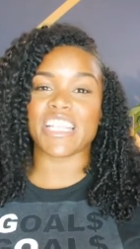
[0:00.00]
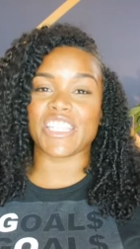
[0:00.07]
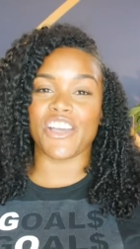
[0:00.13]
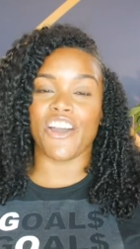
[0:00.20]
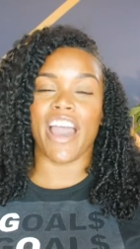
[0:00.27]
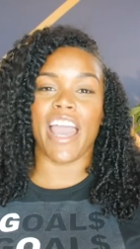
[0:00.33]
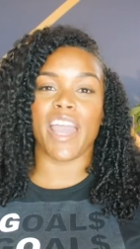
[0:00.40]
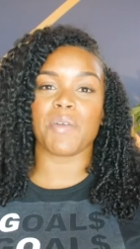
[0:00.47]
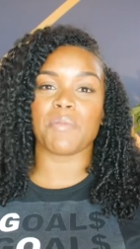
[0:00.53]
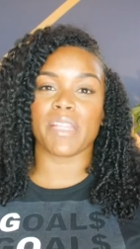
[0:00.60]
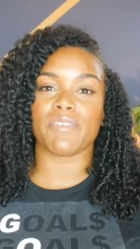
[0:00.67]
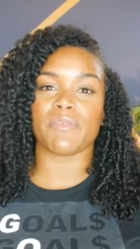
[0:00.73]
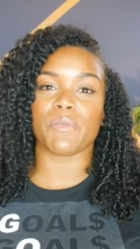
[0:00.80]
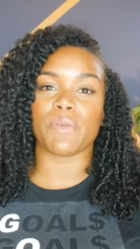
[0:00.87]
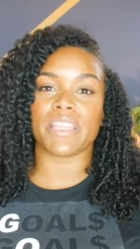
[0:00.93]
So I am
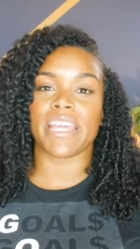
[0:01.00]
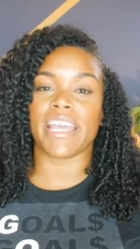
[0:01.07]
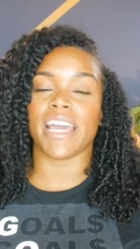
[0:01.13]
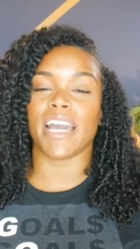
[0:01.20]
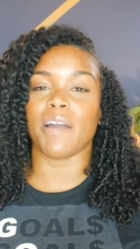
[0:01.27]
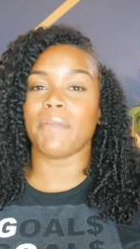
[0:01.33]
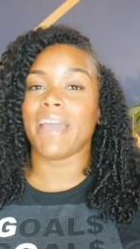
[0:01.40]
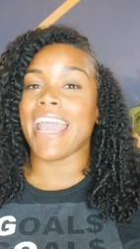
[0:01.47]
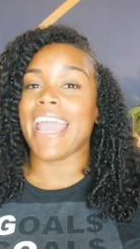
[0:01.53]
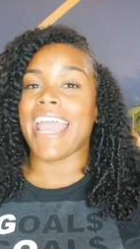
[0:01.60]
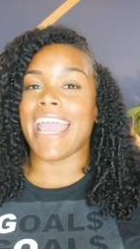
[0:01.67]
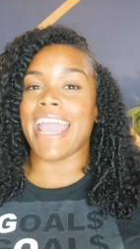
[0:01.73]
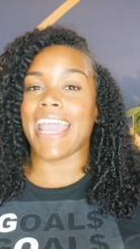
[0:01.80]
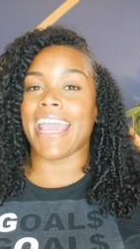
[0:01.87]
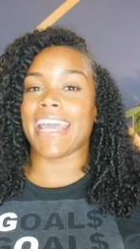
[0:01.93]
living with him
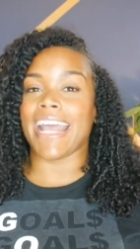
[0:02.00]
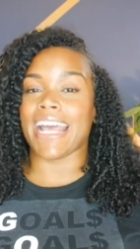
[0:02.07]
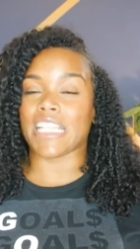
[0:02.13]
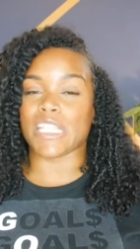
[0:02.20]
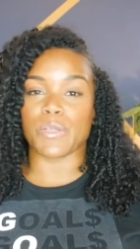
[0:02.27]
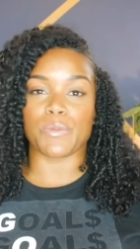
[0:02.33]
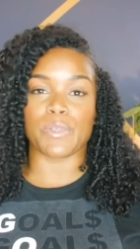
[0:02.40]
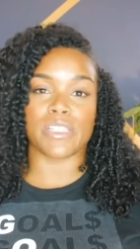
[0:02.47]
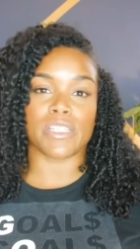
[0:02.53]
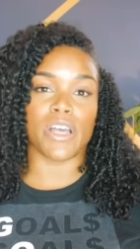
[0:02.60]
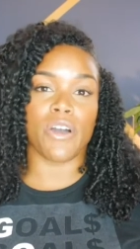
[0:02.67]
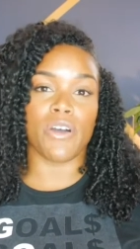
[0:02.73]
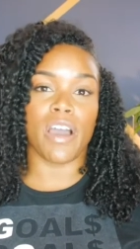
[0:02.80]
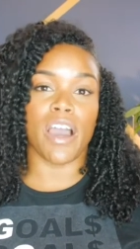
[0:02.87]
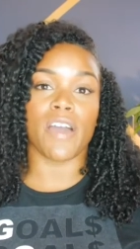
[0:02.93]
and as a
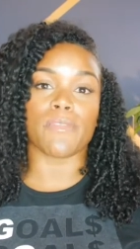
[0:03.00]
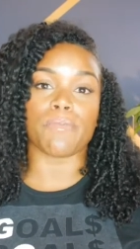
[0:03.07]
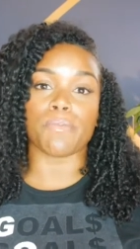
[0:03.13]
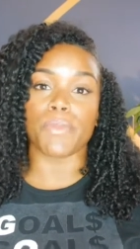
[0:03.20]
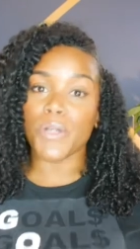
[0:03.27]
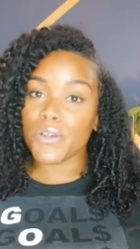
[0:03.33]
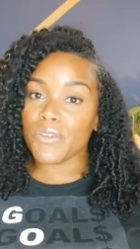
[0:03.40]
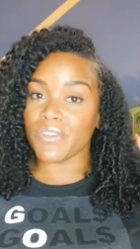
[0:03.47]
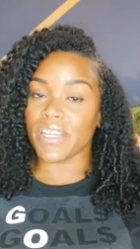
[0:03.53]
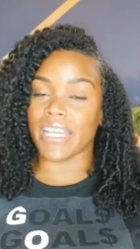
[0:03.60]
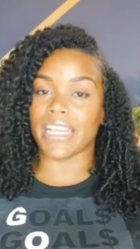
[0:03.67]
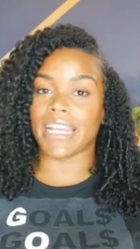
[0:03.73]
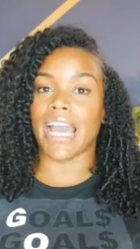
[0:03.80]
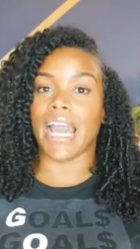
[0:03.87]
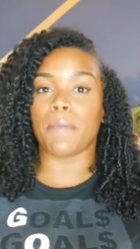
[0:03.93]
result of
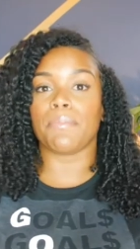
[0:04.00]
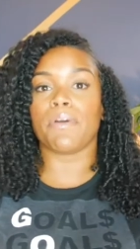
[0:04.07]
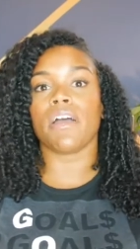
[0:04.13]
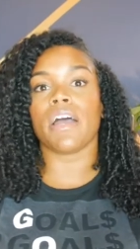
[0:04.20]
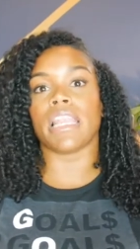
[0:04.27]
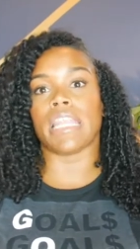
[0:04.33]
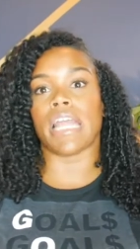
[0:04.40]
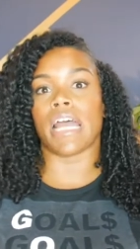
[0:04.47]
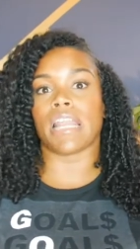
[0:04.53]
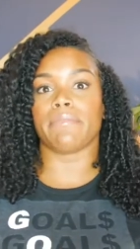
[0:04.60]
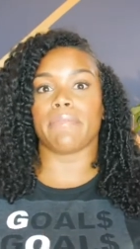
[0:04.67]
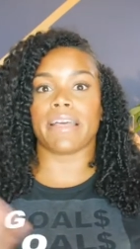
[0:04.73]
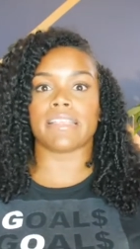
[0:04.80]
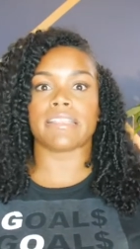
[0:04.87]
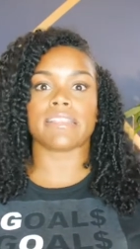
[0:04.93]
moving, I put a lot of
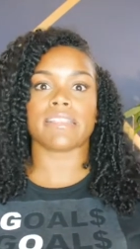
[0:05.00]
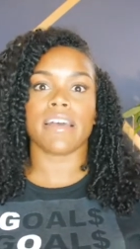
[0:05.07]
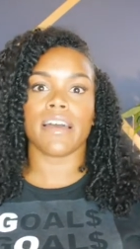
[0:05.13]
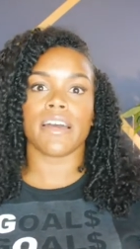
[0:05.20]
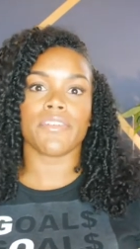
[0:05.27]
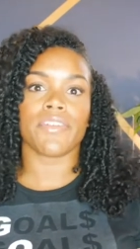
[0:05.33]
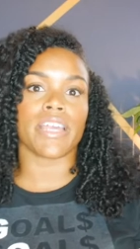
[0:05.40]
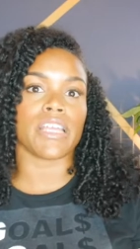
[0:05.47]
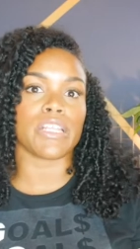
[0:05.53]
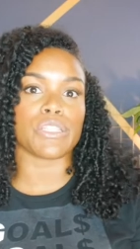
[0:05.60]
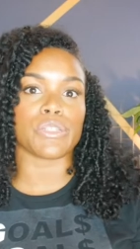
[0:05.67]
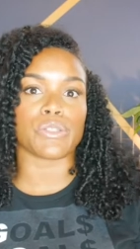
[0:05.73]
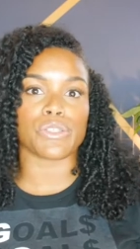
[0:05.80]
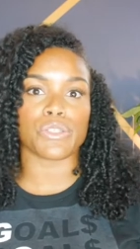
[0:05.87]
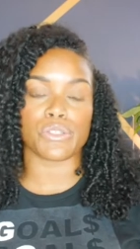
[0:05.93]
my stuff
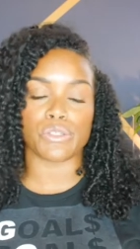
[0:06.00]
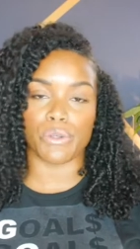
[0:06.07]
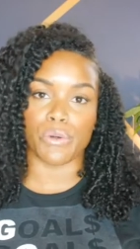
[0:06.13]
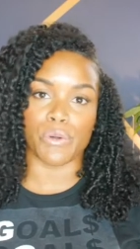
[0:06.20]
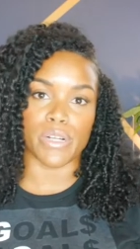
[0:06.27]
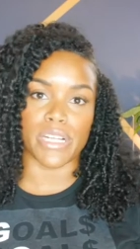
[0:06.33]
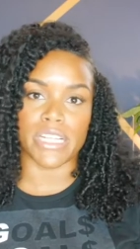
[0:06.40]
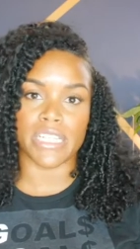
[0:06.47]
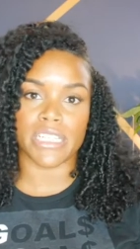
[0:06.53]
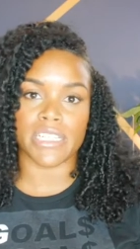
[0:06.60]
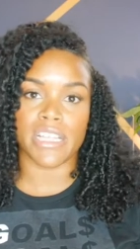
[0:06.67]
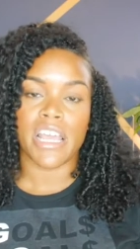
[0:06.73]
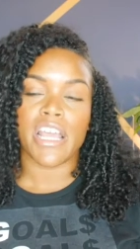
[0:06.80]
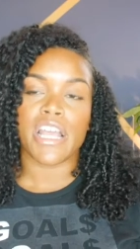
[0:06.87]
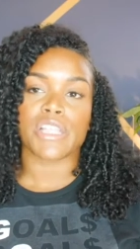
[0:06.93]
into storage.
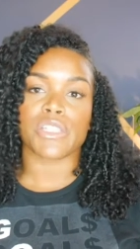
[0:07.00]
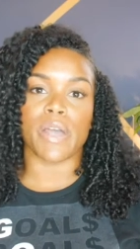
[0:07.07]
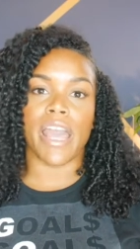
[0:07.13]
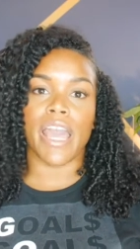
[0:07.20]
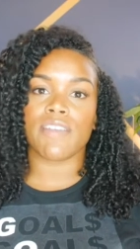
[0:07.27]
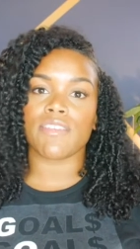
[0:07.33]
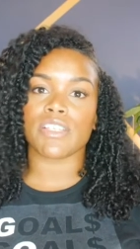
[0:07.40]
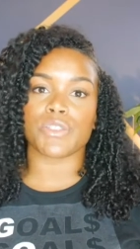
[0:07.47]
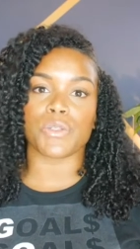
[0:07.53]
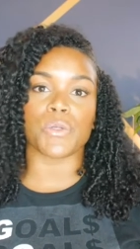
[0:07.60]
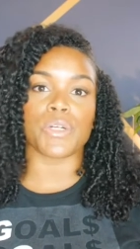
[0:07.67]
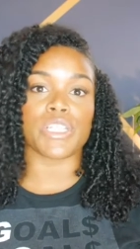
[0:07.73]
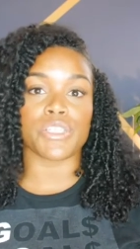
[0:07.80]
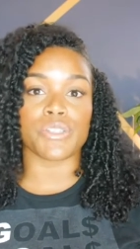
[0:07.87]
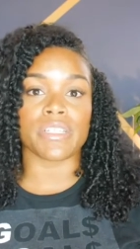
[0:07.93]
So I have a
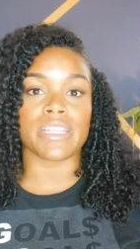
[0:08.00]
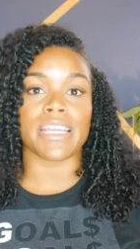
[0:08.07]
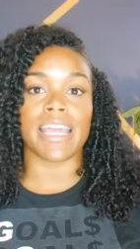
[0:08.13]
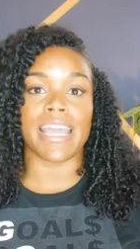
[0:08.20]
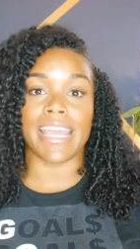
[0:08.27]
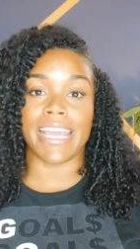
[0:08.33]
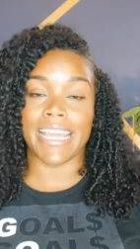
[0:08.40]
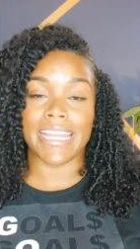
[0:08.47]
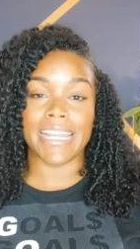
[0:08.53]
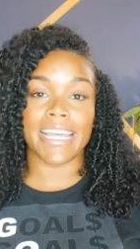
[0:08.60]
storage unit in